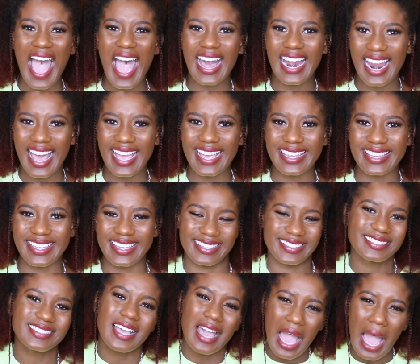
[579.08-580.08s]
I like
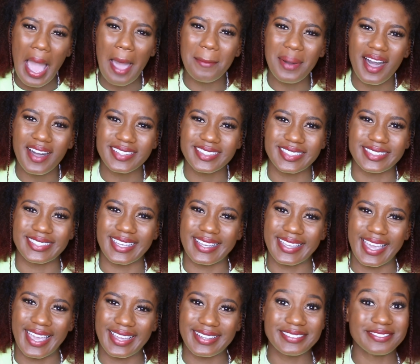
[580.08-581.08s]
it. I bought it
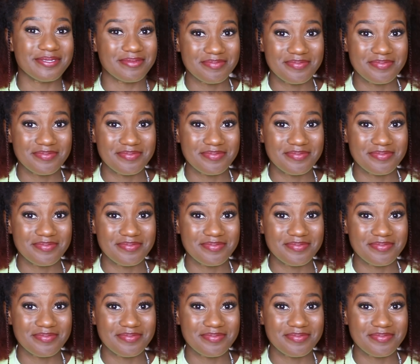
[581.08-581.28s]
again.